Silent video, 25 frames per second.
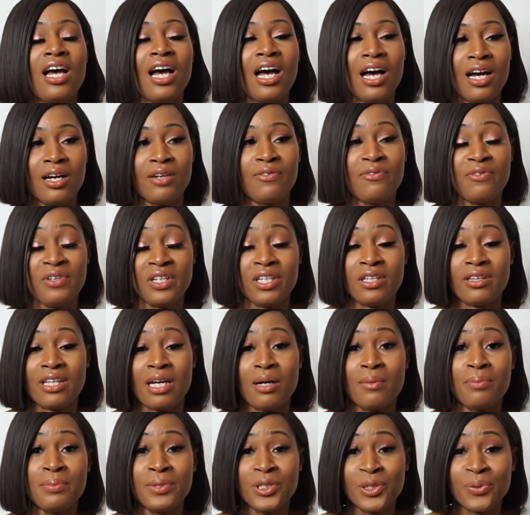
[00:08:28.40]
I think
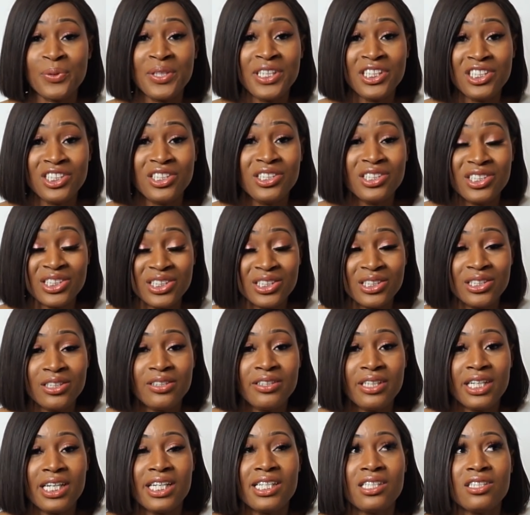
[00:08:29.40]
that between you
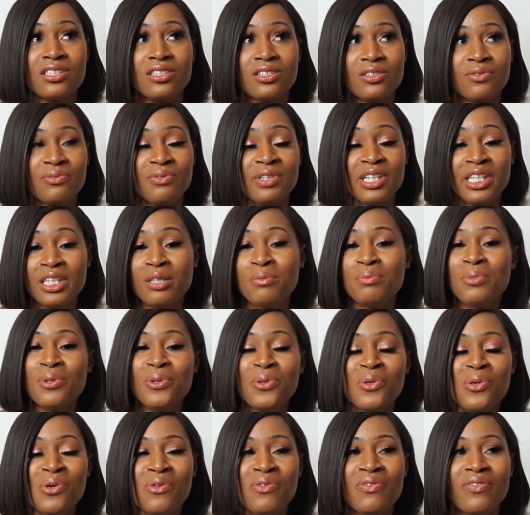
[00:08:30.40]
two, it's really
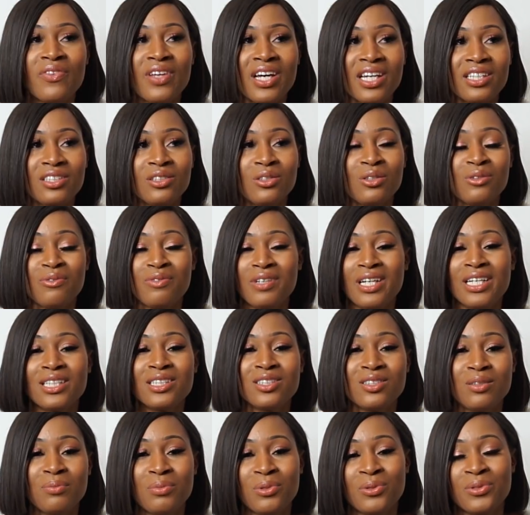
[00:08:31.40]
important that you're
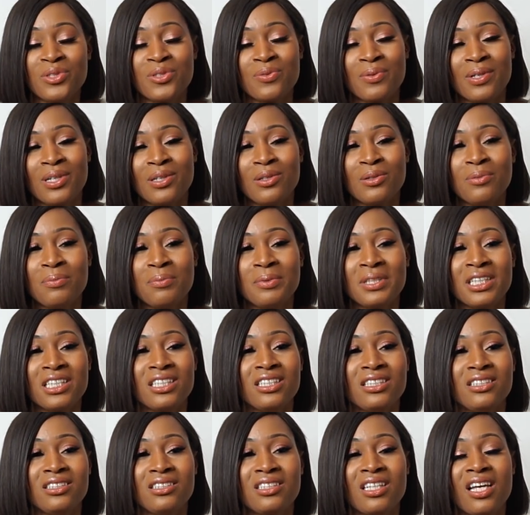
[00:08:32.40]
flexible as well,
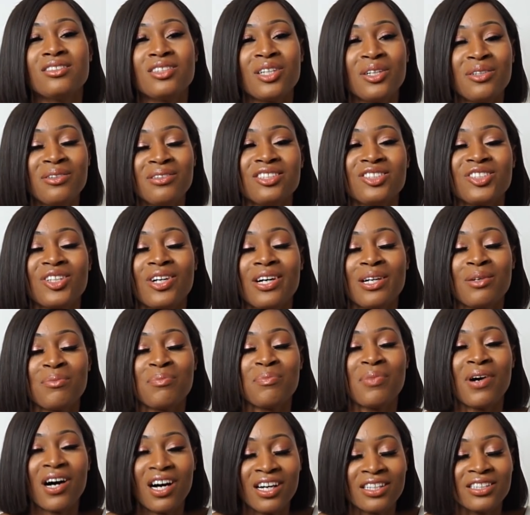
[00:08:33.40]
because don't try
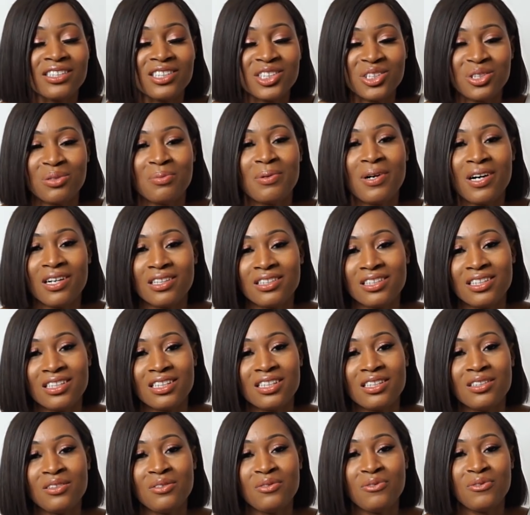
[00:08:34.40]
and punish your
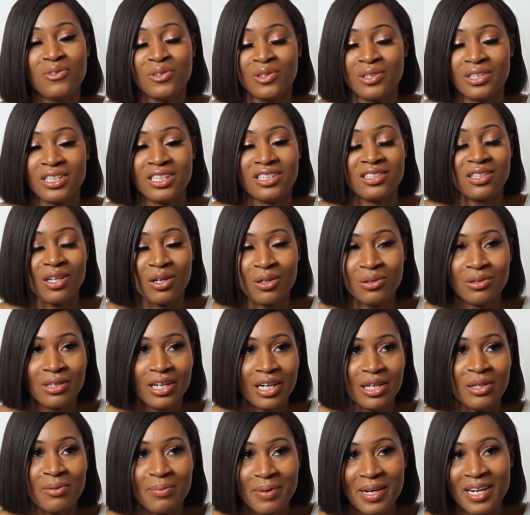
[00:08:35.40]
partner for this whole
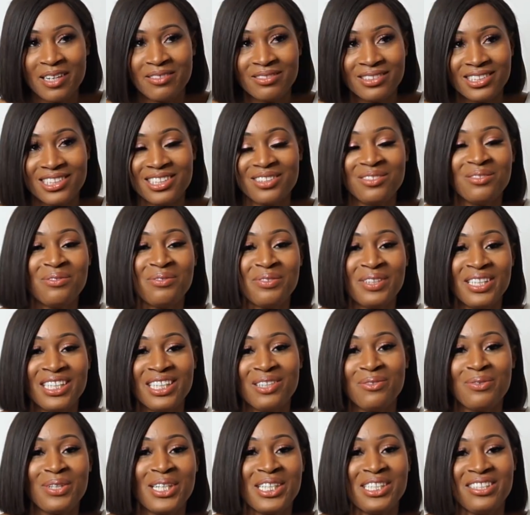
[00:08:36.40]
co-parenting
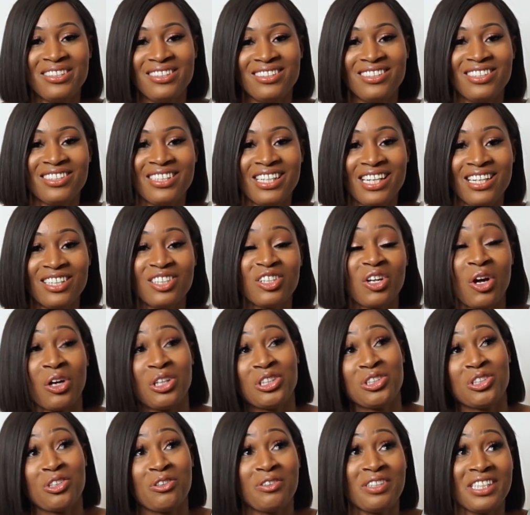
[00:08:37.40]
thing, where you're like,
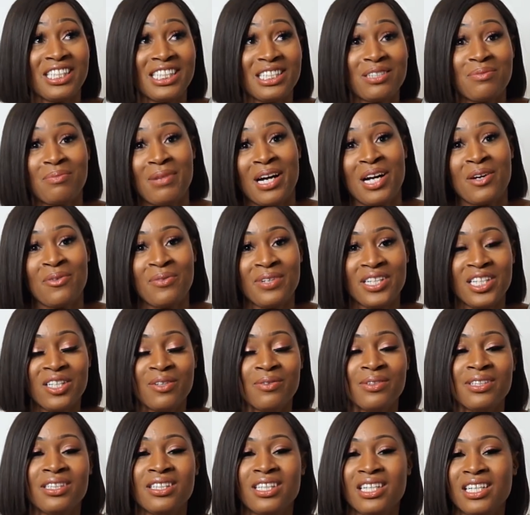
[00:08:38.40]
sorry, it's my
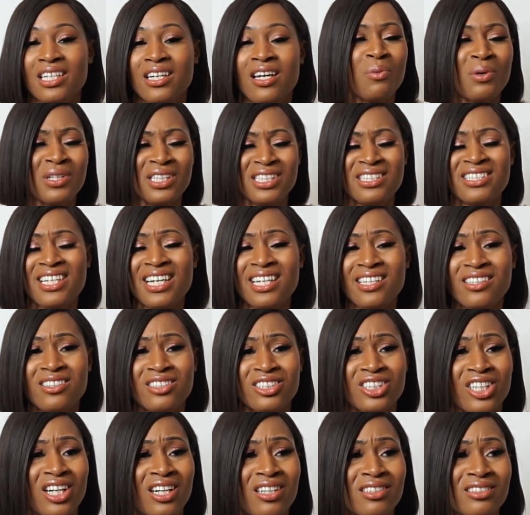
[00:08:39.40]
week, when they want to take a
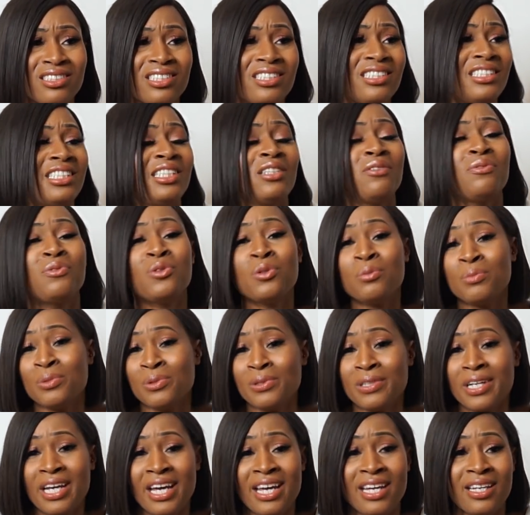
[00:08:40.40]
child to see a
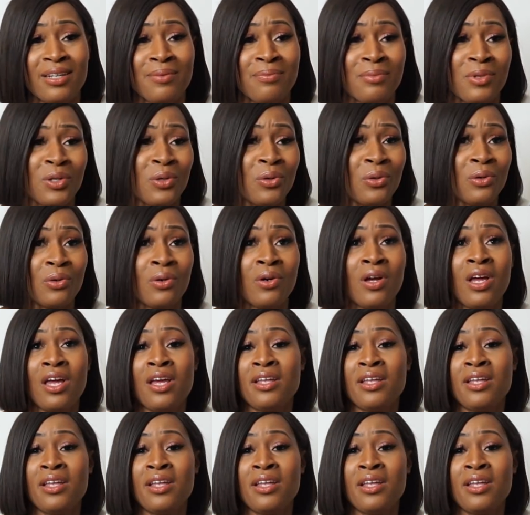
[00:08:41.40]
football game, or